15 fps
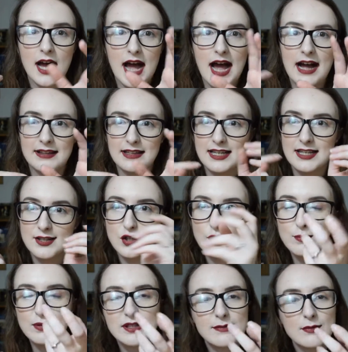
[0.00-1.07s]
and it's
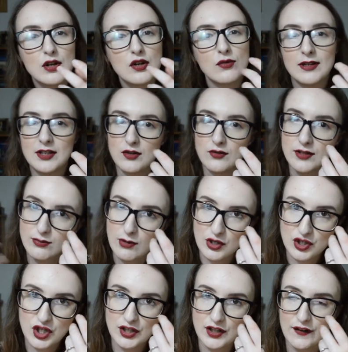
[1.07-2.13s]
super smooth when you
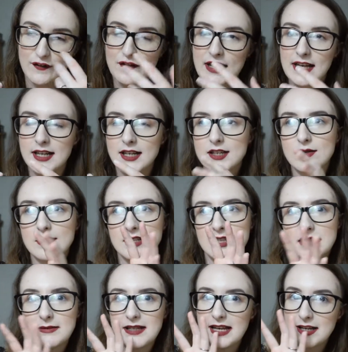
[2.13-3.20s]
swatch it on your finger, so it's
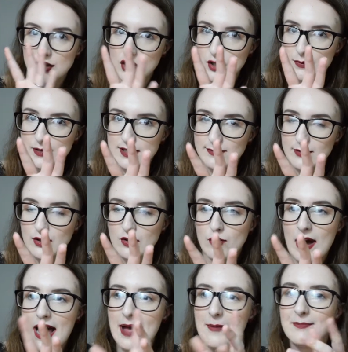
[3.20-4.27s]
going to be like super smooth
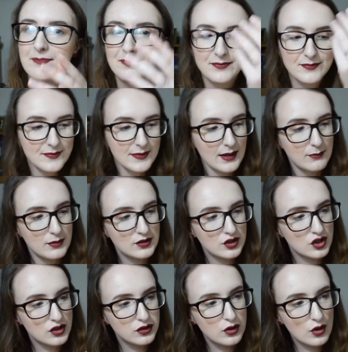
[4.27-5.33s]
wet. But
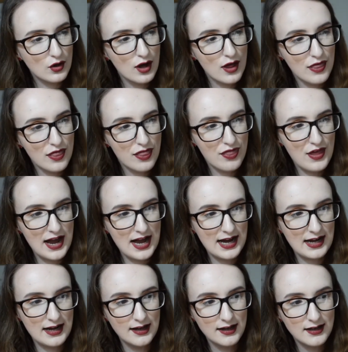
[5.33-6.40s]
just look at
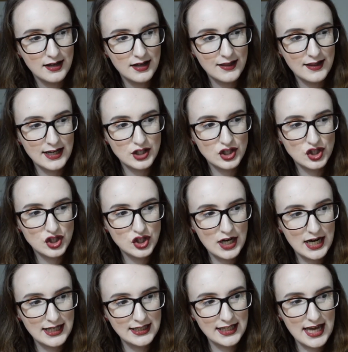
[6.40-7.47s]
that. That is
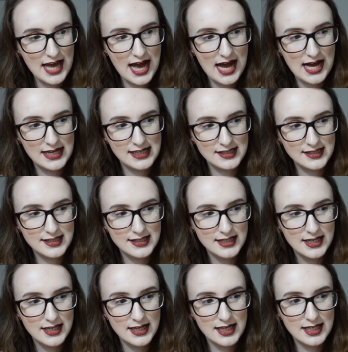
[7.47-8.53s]
shiny as.
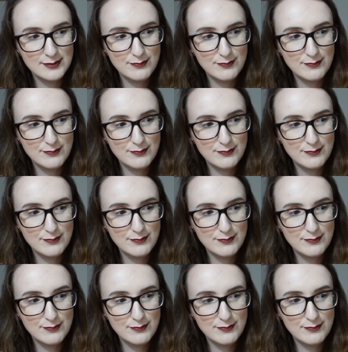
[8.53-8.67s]
It's